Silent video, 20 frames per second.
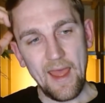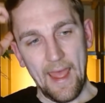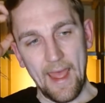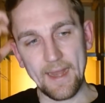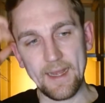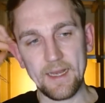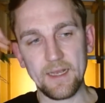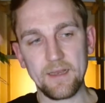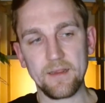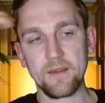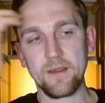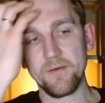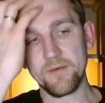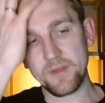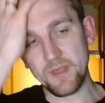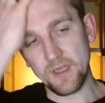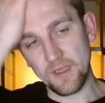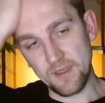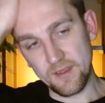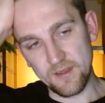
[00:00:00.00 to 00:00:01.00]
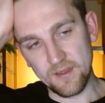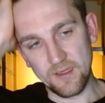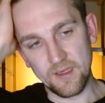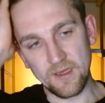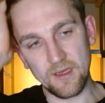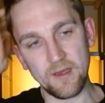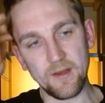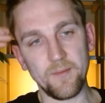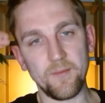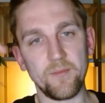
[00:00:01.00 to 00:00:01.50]
And it gives us
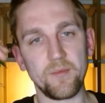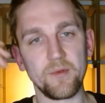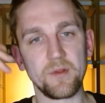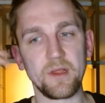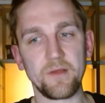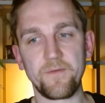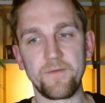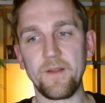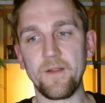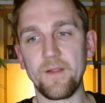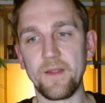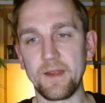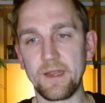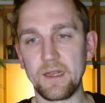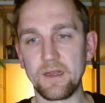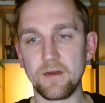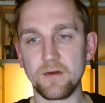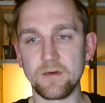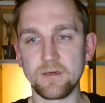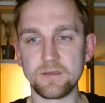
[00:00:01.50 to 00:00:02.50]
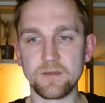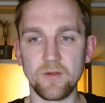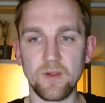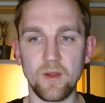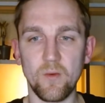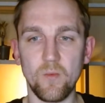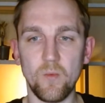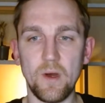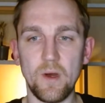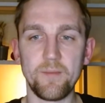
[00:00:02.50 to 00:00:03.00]
the feeling that there is
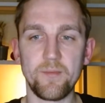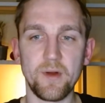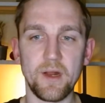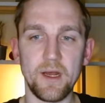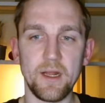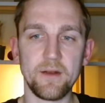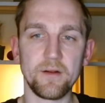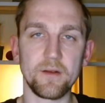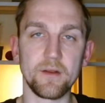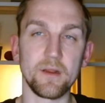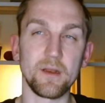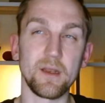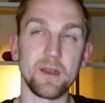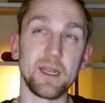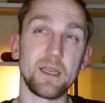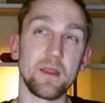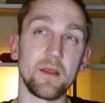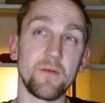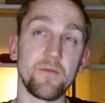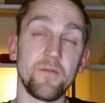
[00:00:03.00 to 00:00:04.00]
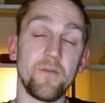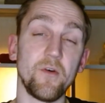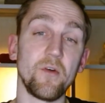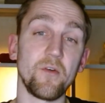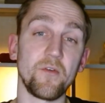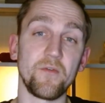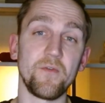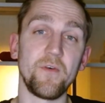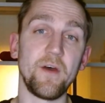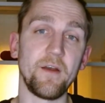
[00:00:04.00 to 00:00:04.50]
only one product, and I think 4
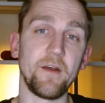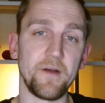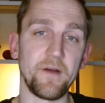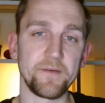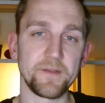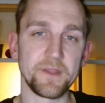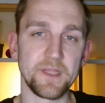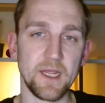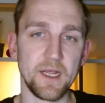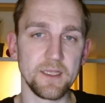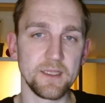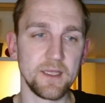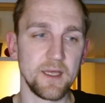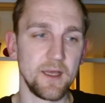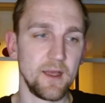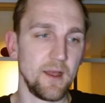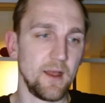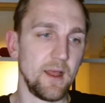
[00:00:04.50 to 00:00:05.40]
or 5 upsells,